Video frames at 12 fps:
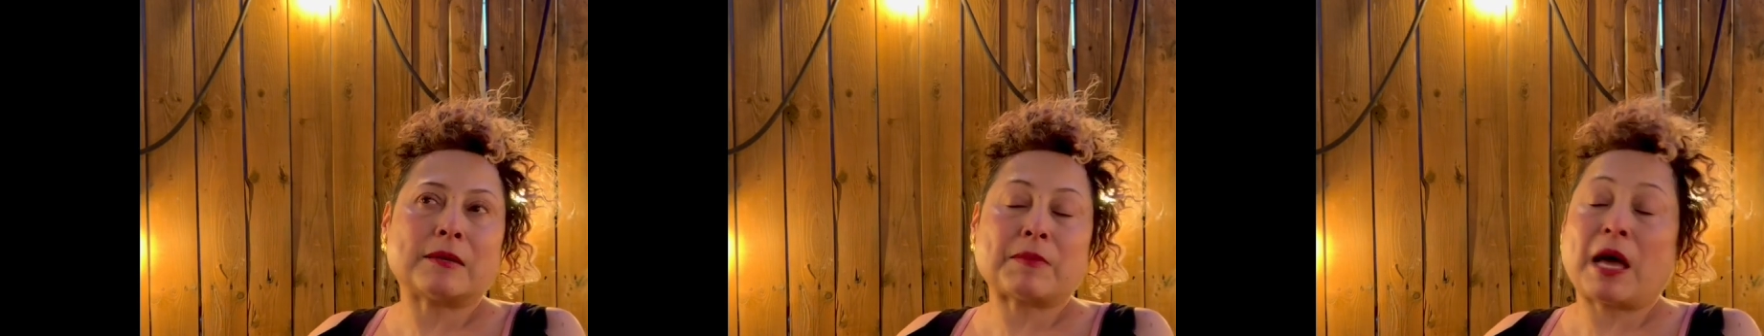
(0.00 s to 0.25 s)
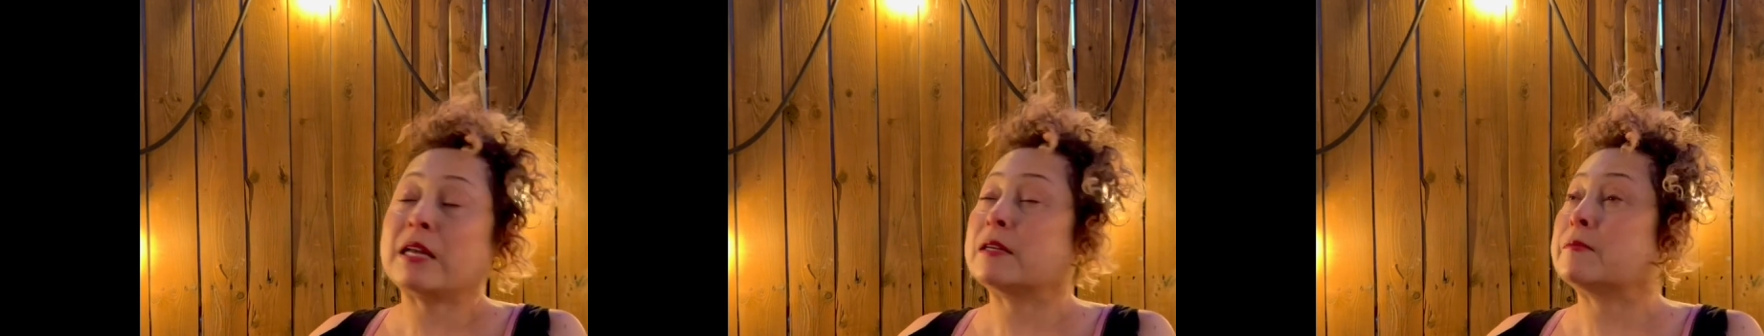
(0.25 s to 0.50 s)

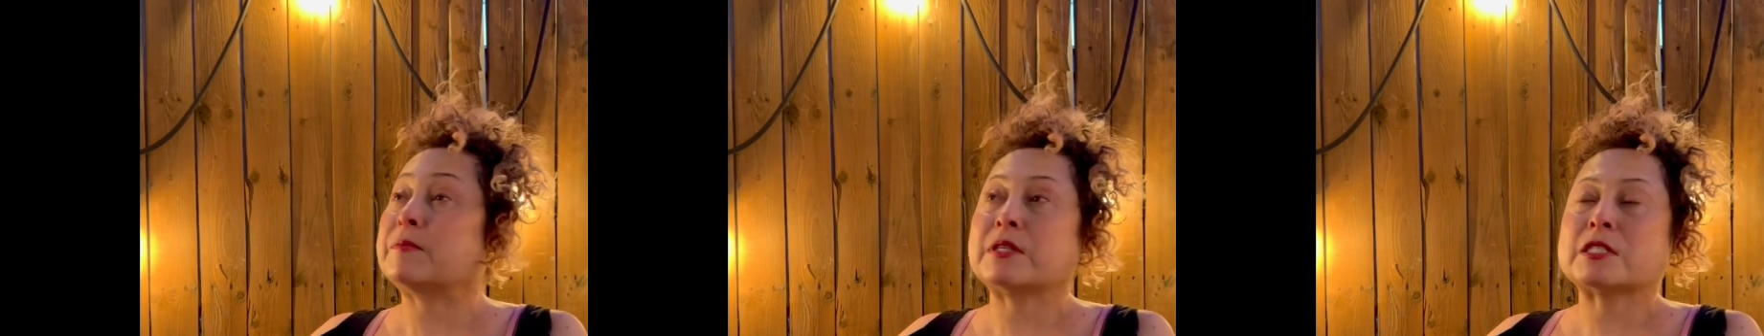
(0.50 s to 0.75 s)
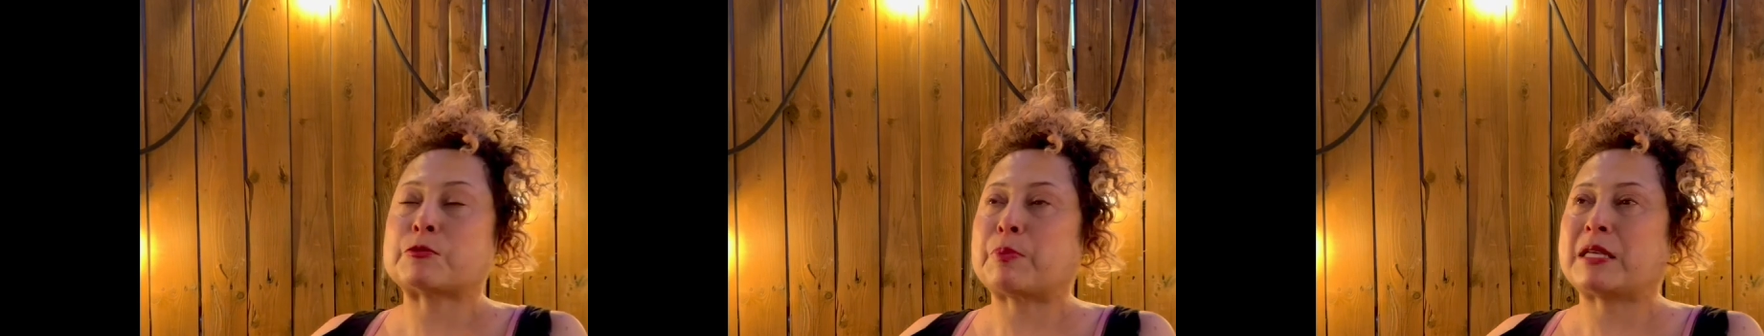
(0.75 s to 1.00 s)
And
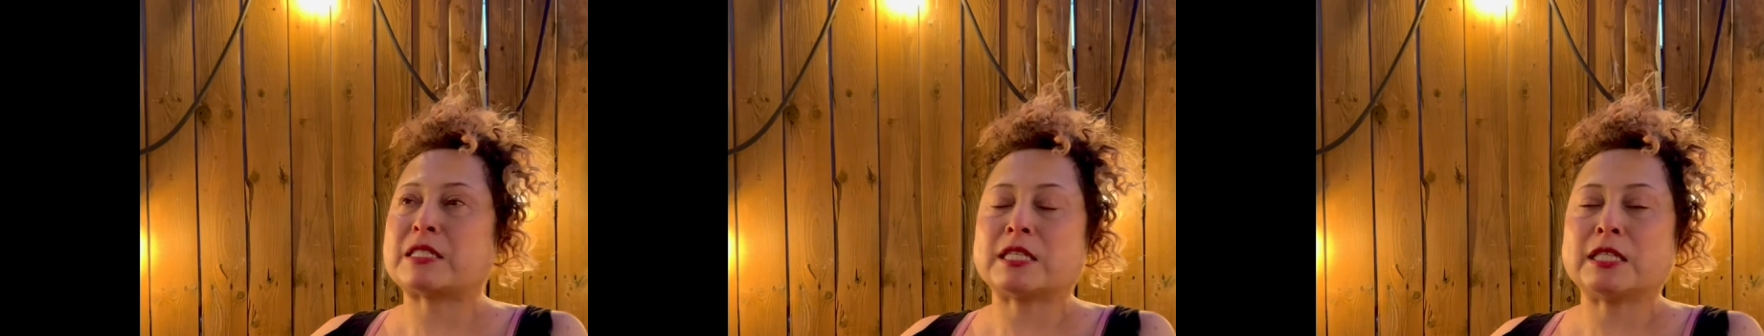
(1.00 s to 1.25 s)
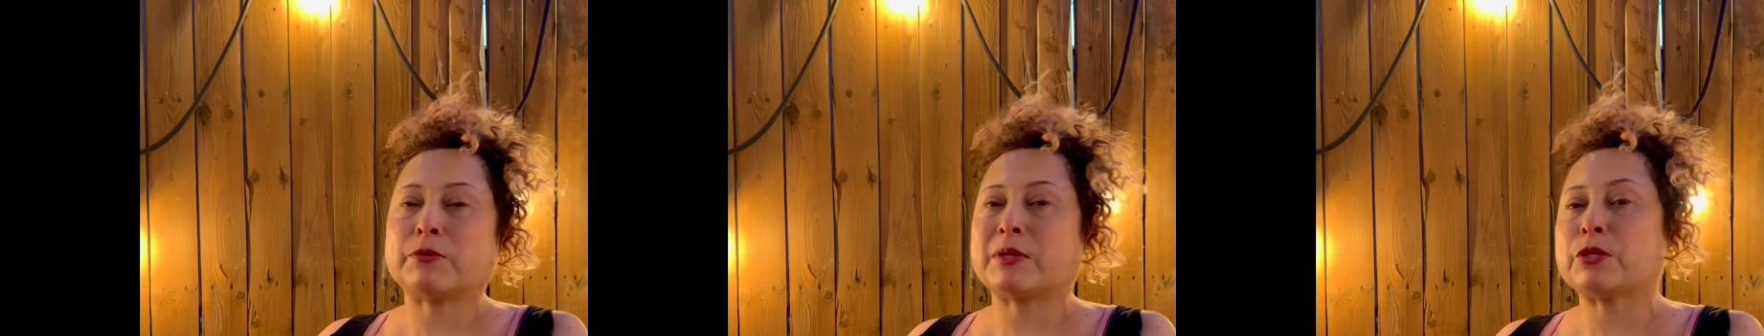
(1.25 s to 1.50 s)

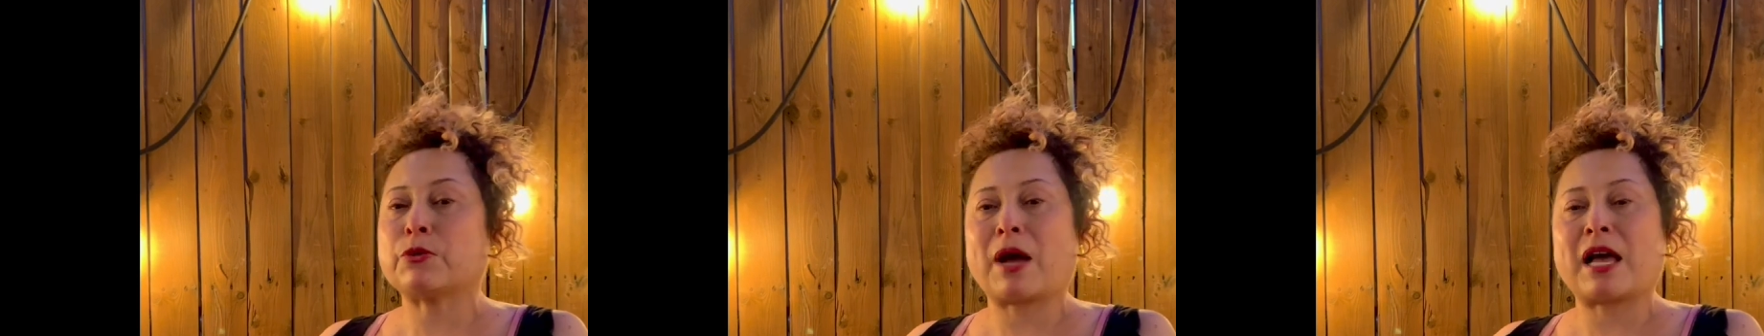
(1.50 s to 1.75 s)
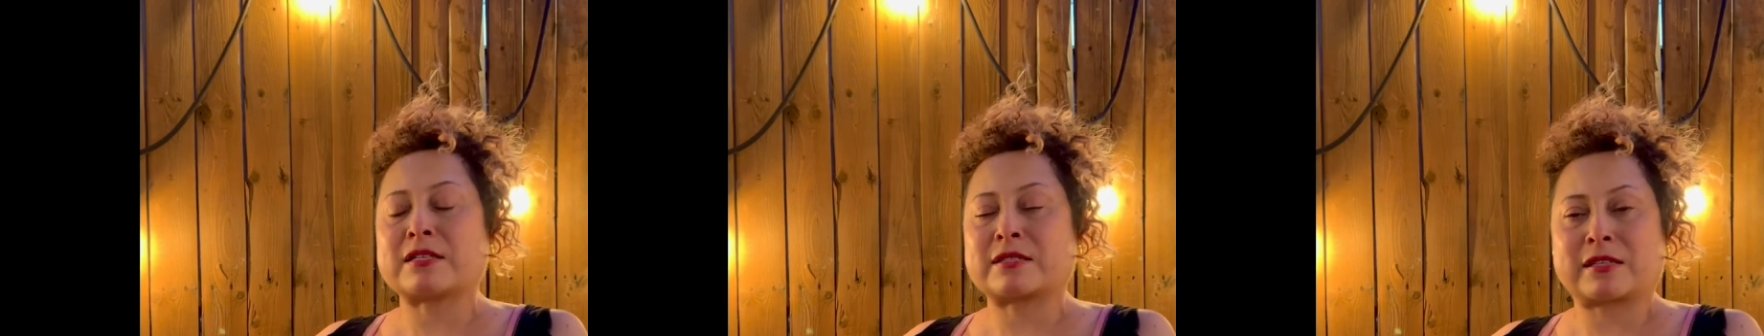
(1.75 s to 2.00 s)
especially when you
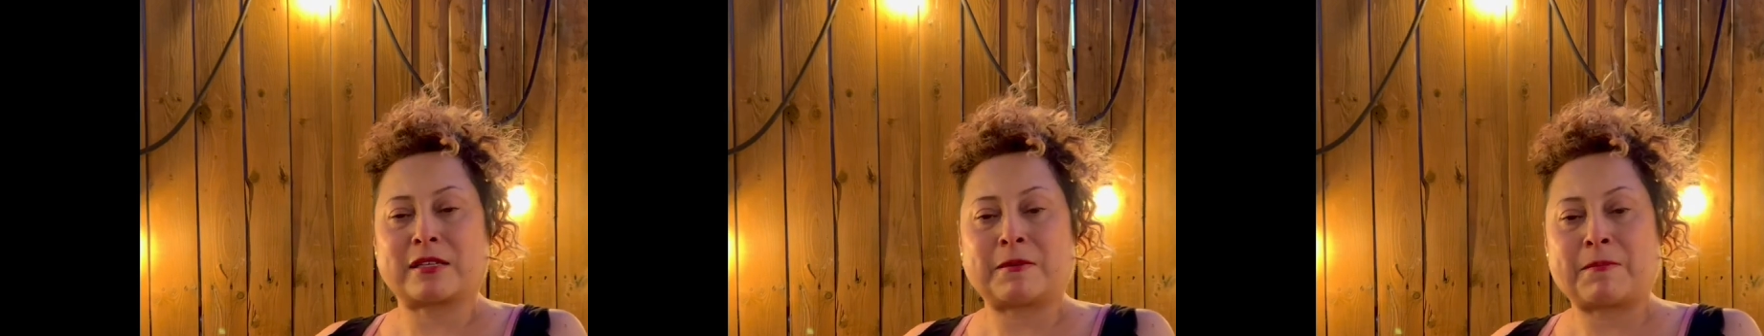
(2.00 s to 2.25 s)
ask